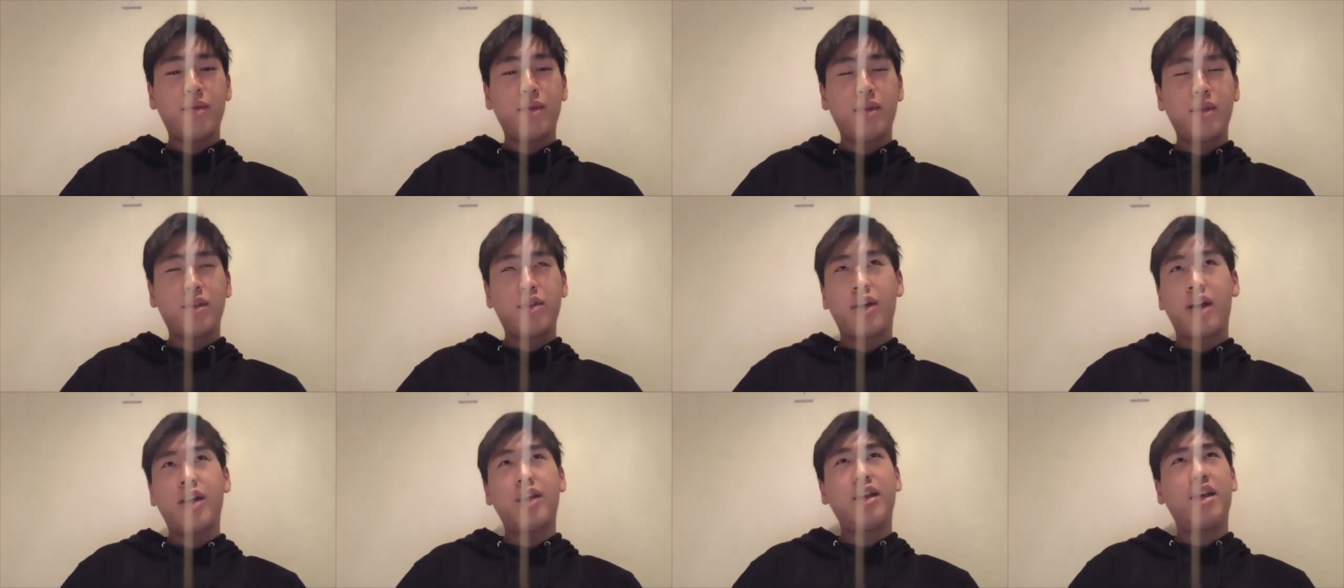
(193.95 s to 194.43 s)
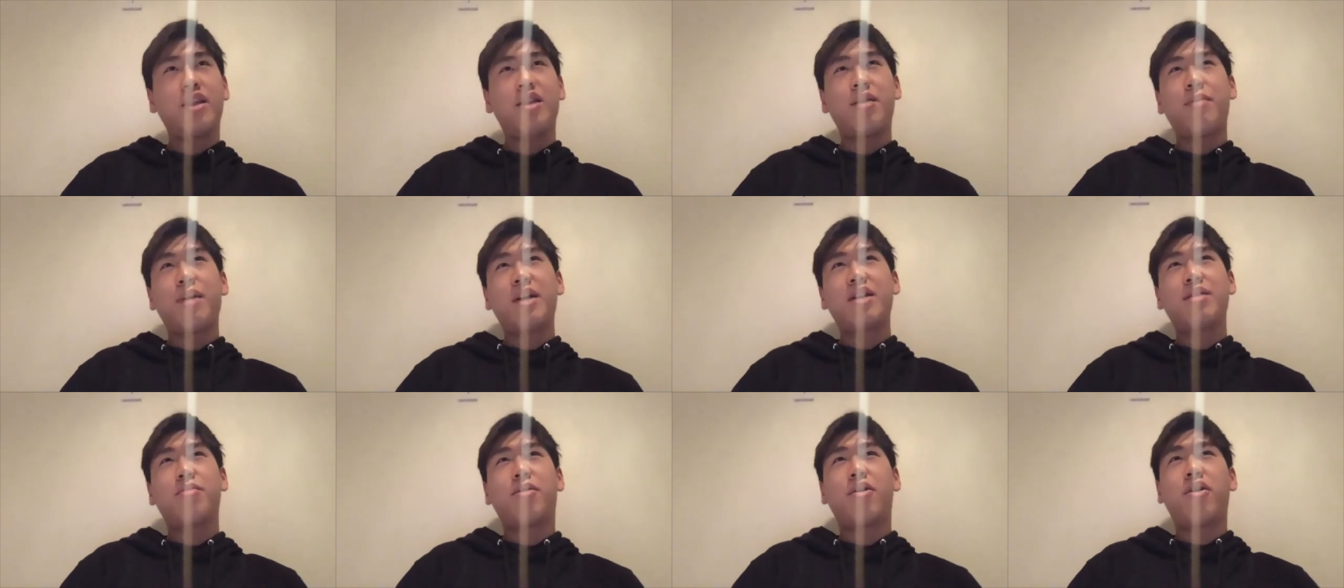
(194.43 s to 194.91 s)
So I think the
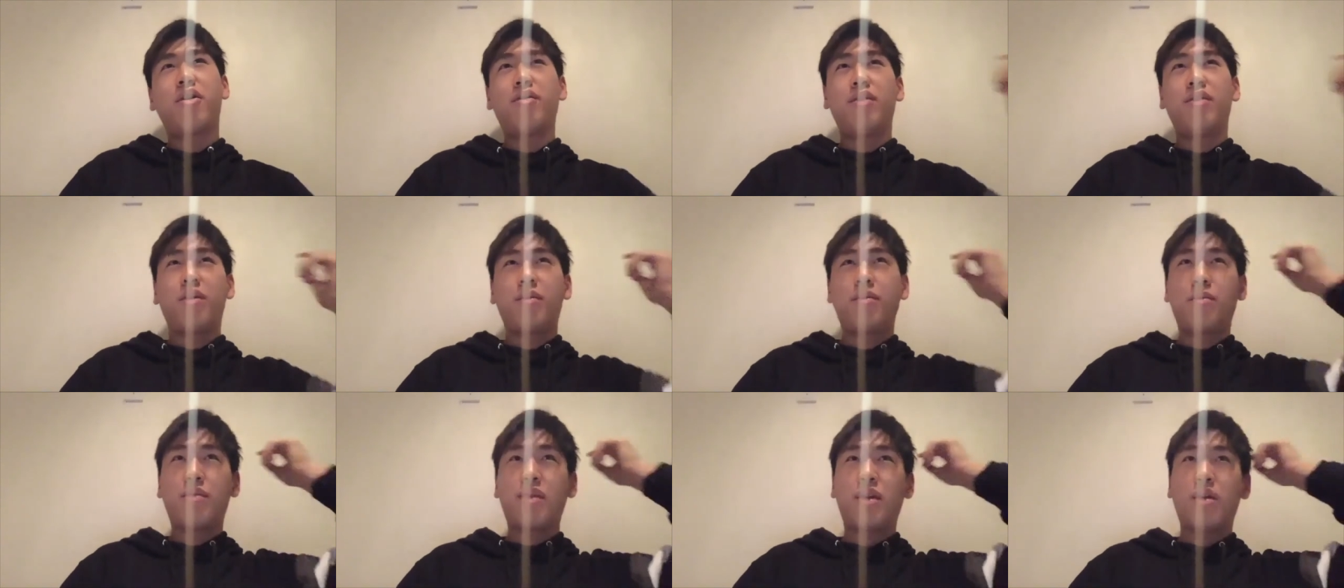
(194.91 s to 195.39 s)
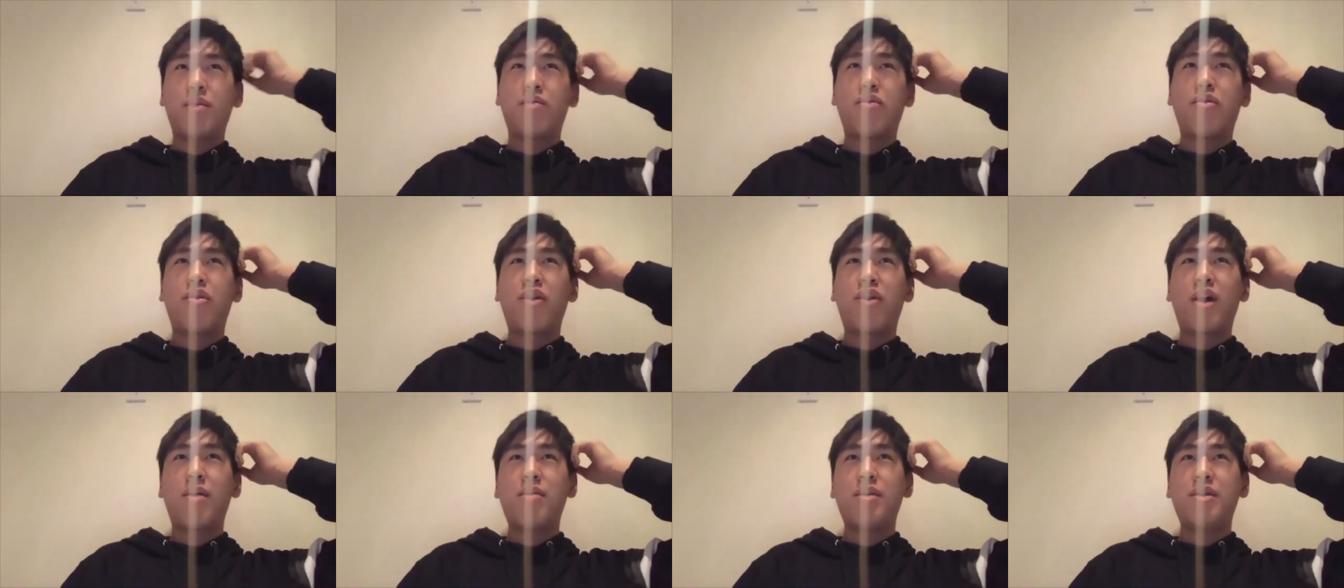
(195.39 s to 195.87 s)
best part of the, the
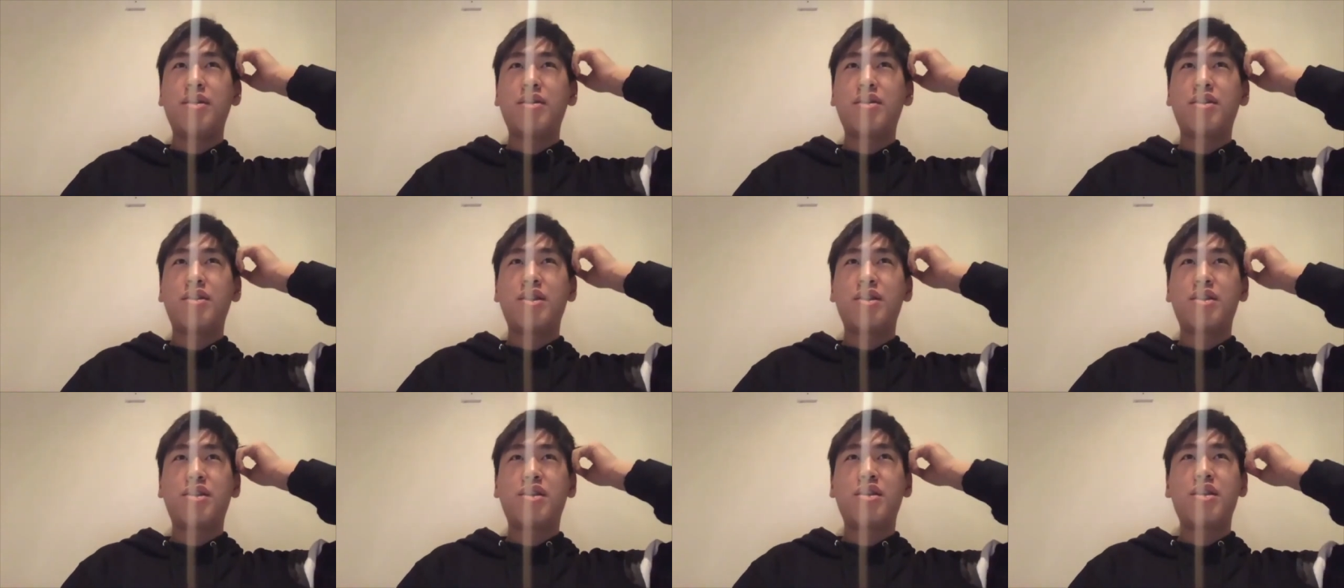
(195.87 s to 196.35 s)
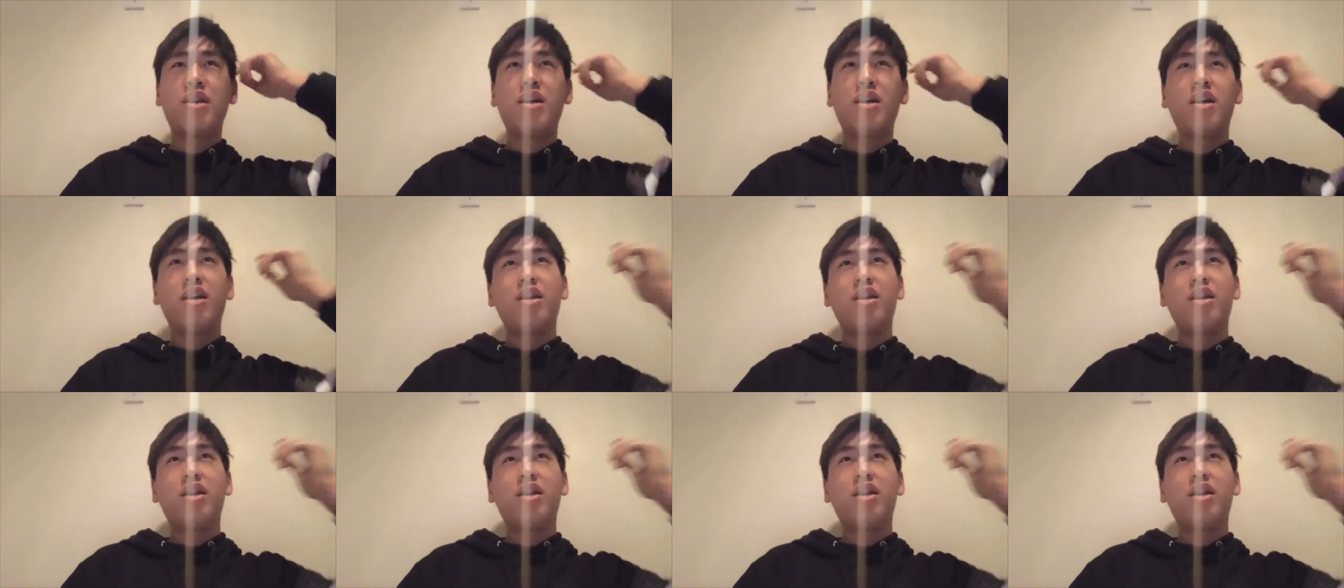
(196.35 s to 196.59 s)
program is just